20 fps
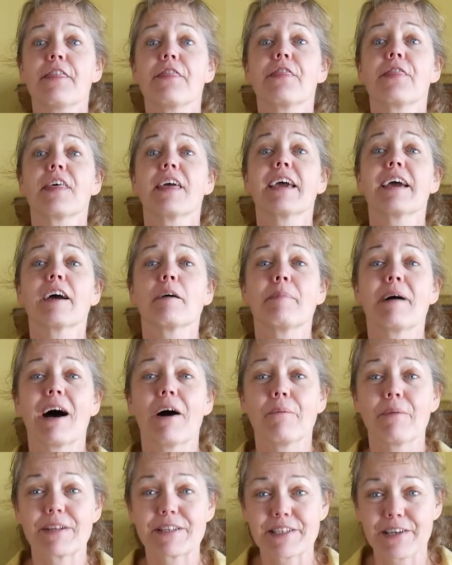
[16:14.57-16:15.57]
think
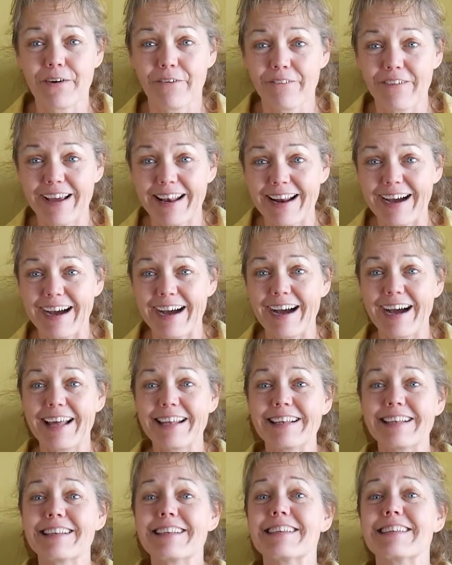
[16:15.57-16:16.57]
about what's going
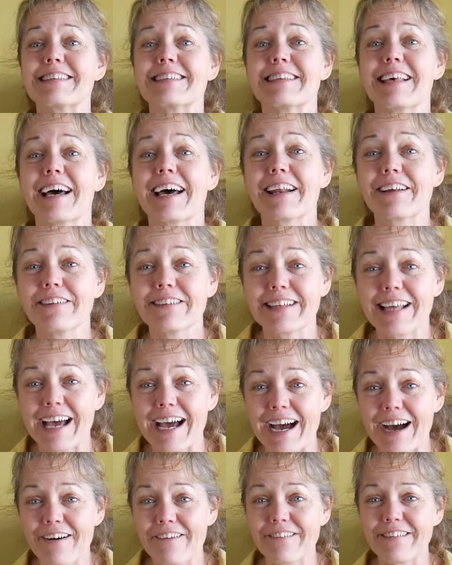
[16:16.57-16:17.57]
on, settle
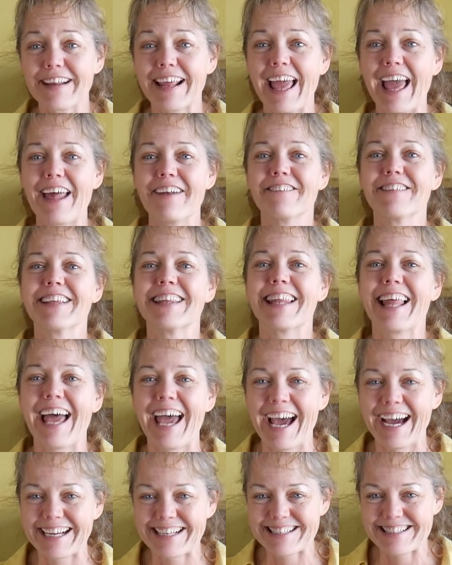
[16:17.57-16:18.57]
down, and
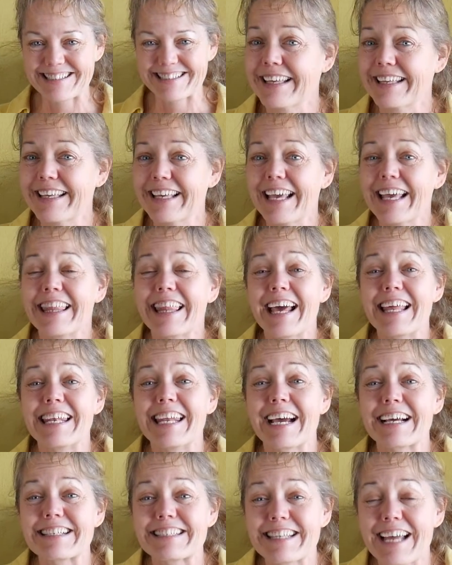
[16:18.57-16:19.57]
relax. That
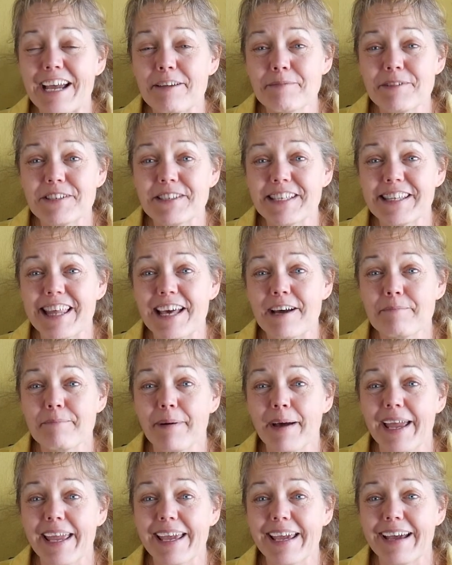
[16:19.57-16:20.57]
next time you see that
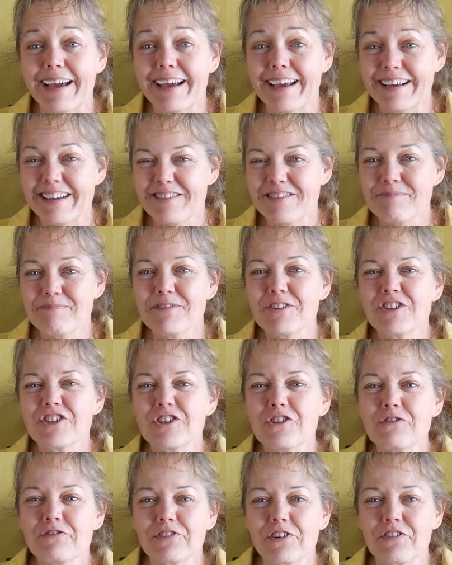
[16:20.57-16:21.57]
bike,
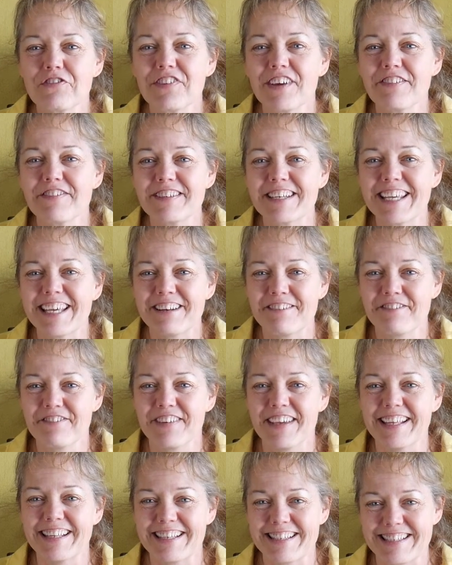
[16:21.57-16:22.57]
shoot for 15
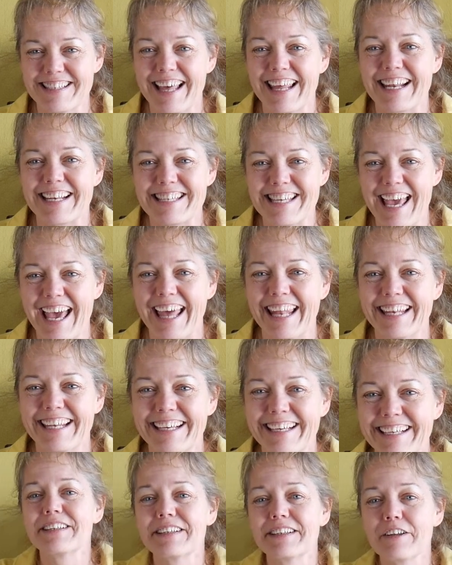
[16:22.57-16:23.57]
feet instead of 10.
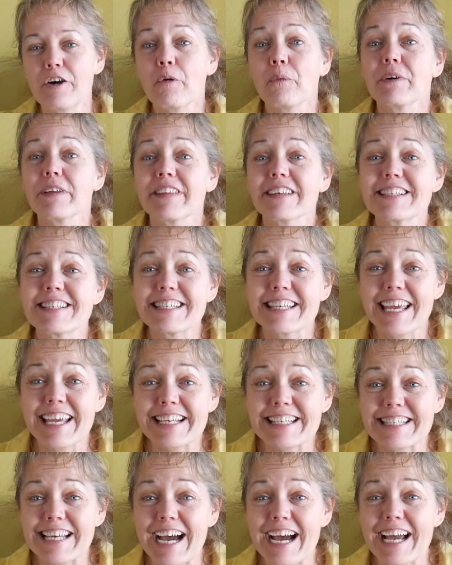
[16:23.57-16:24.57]
Will this
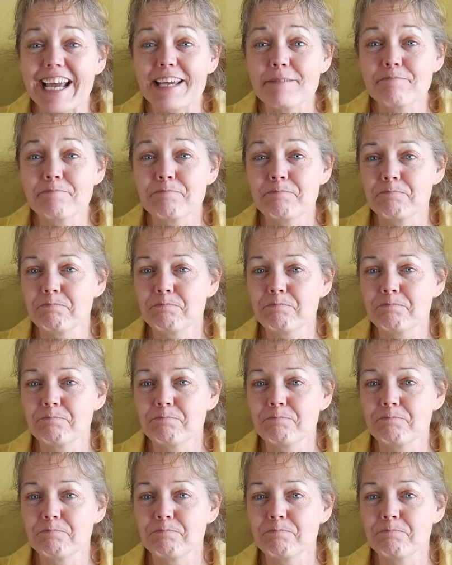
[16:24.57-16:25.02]
take time?